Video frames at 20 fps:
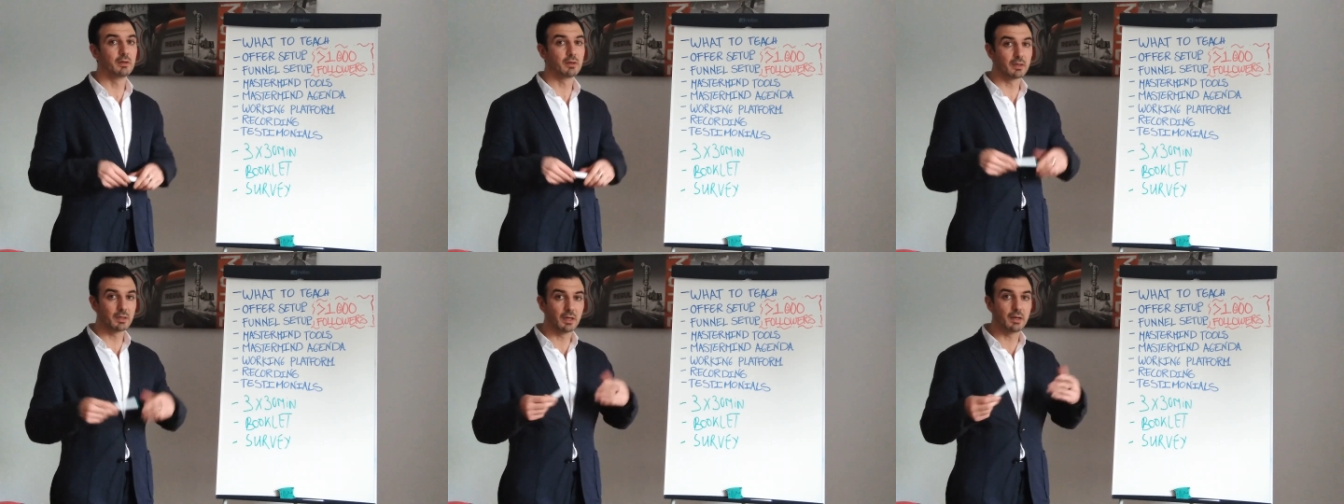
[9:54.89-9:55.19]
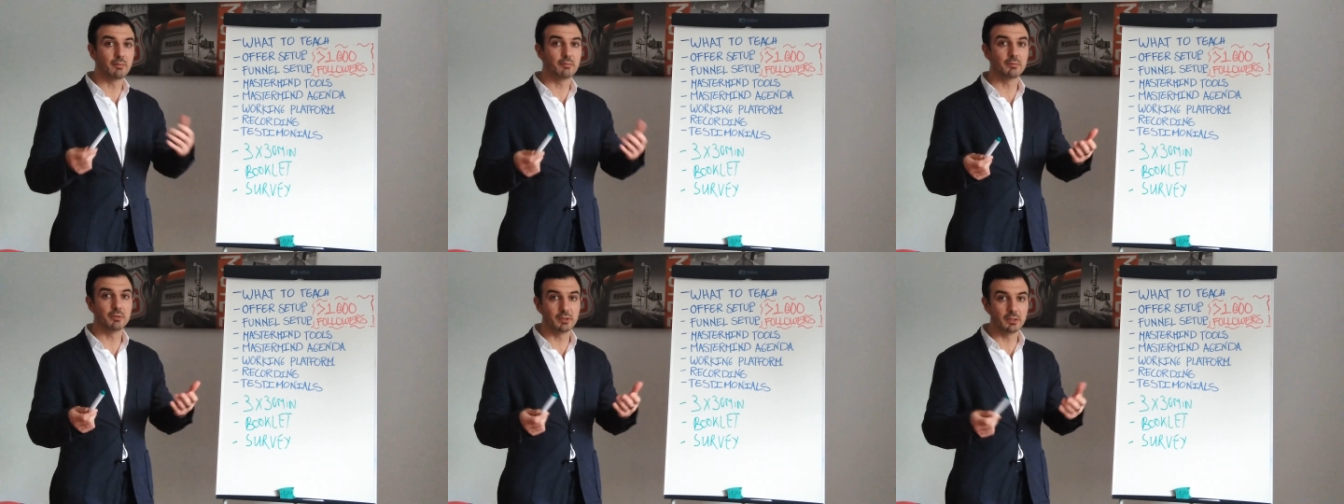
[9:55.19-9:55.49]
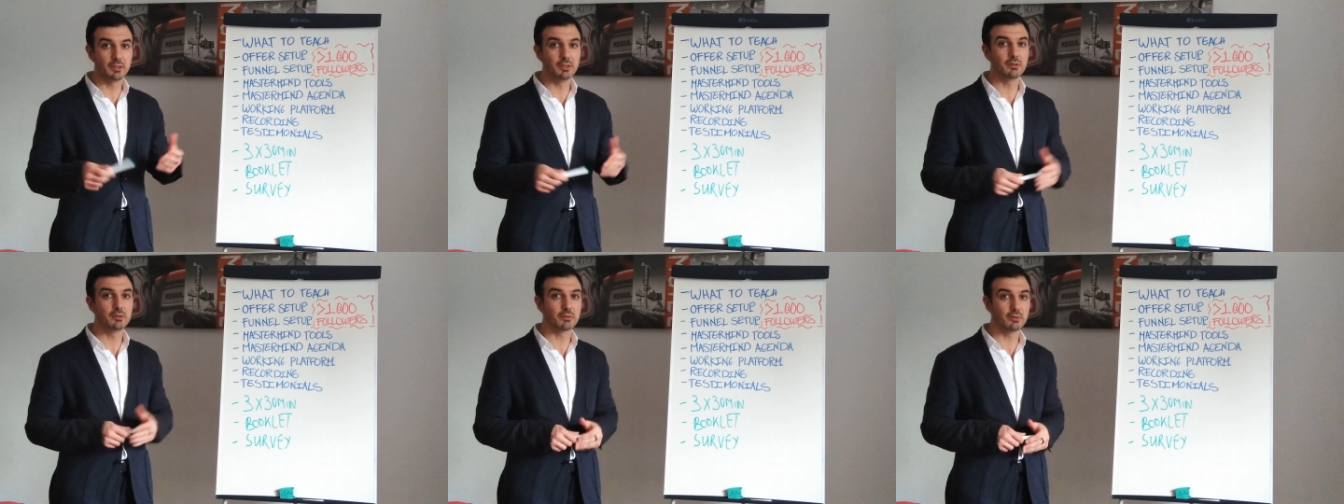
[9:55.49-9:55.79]
come
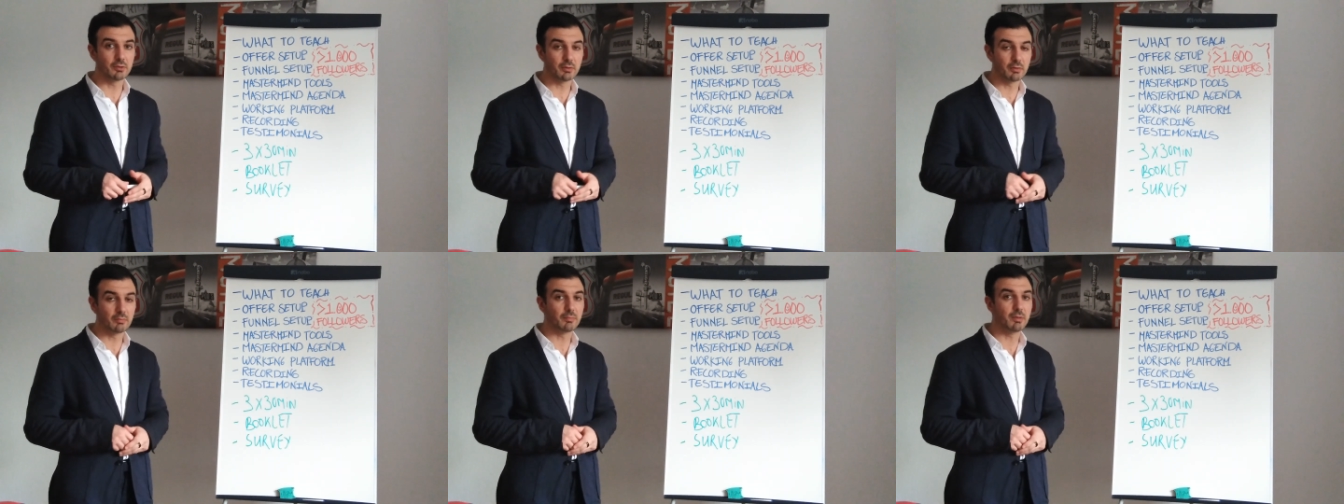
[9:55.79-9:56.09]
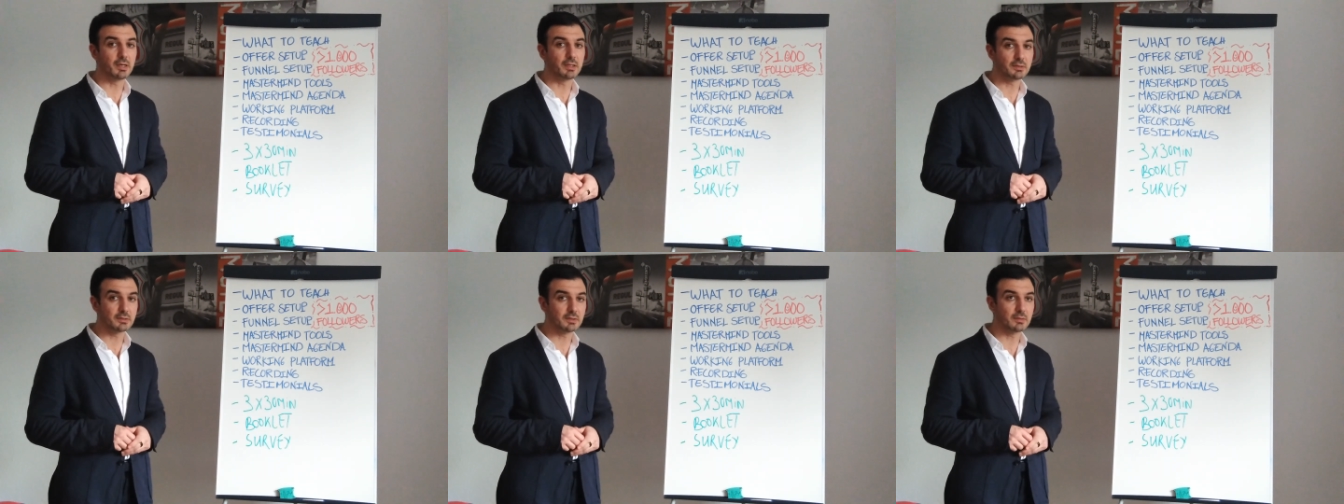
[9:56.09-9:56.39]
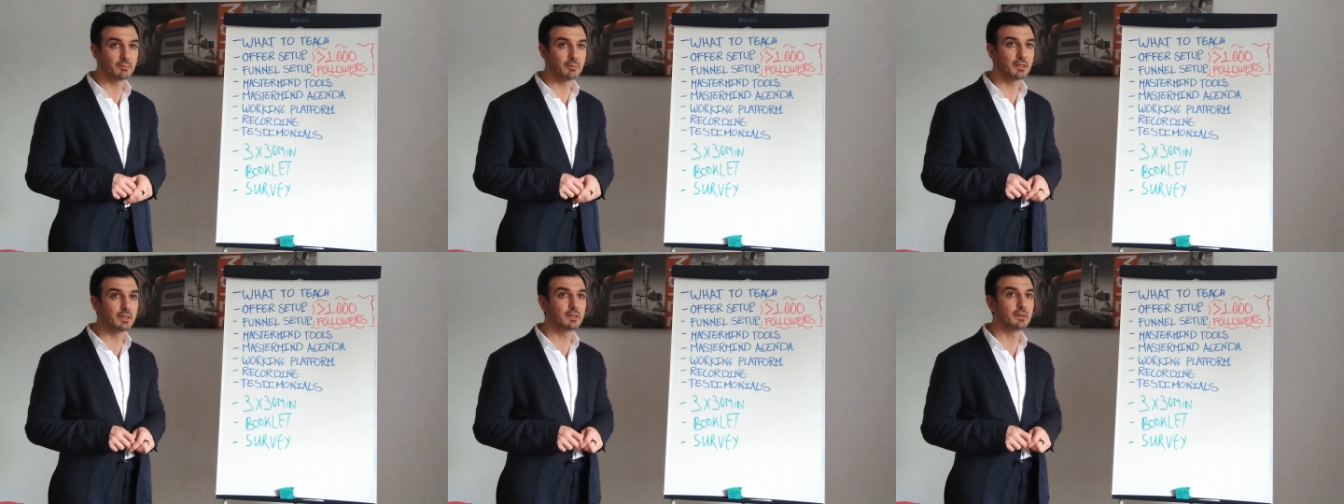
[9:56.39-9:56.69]
into your
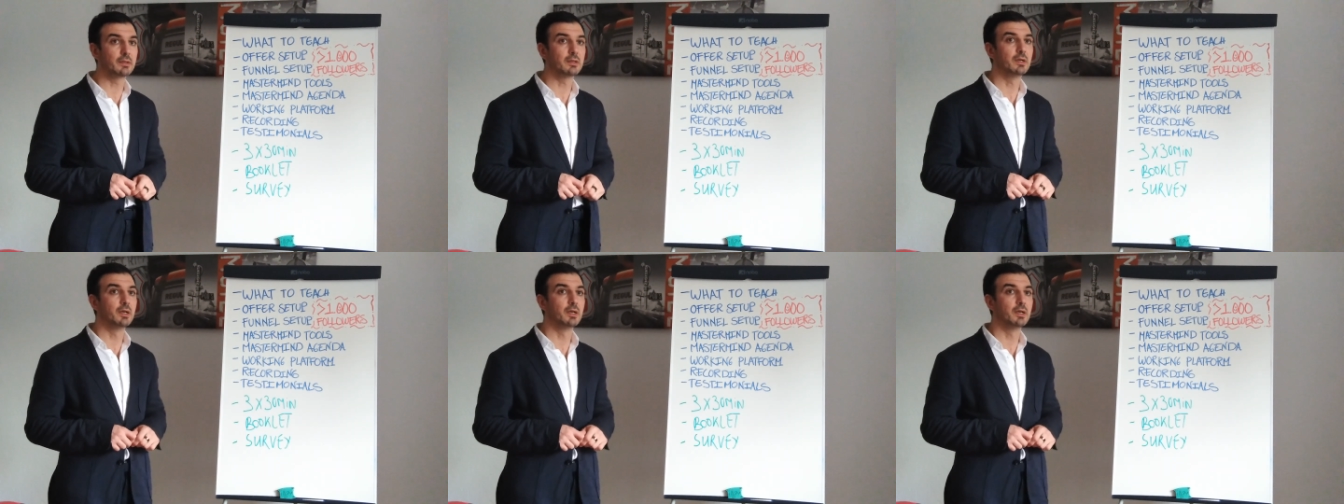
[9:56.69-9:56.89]
mastermind.